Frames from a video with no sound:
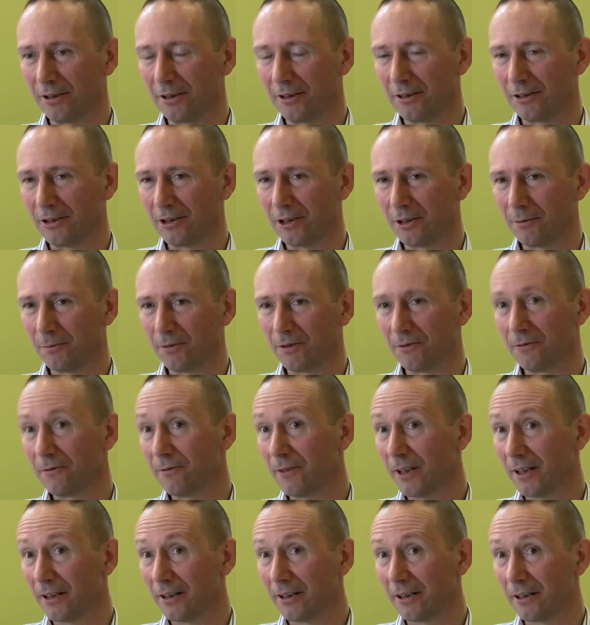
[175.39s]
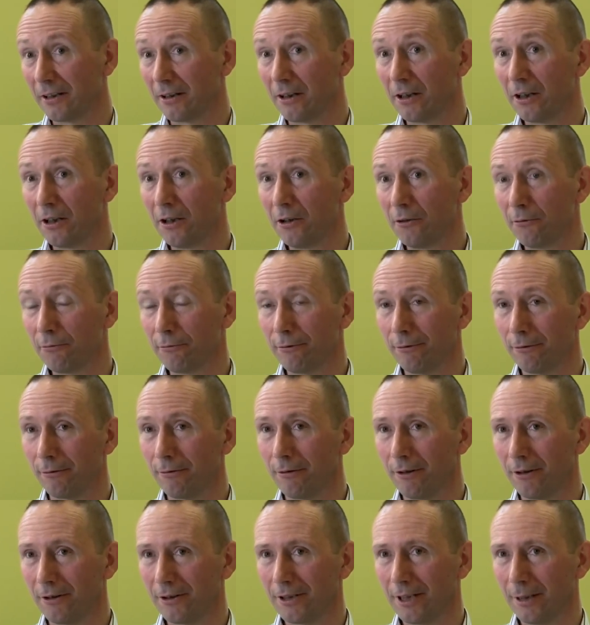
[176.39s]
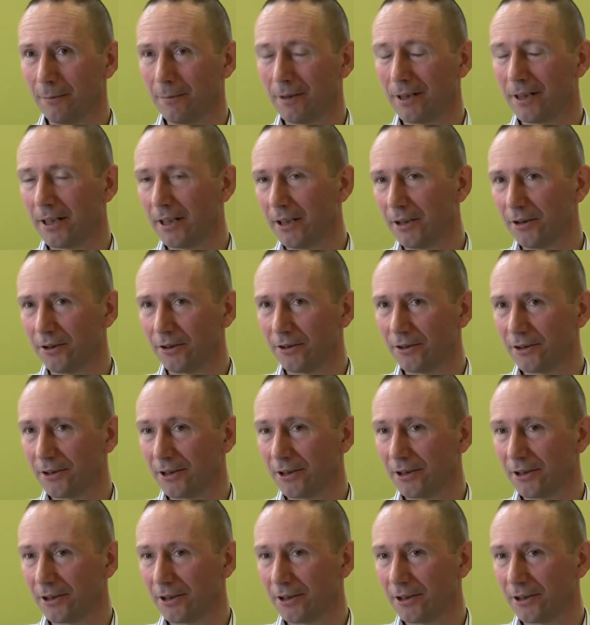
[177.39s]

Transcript: in terms of funding through grant applications.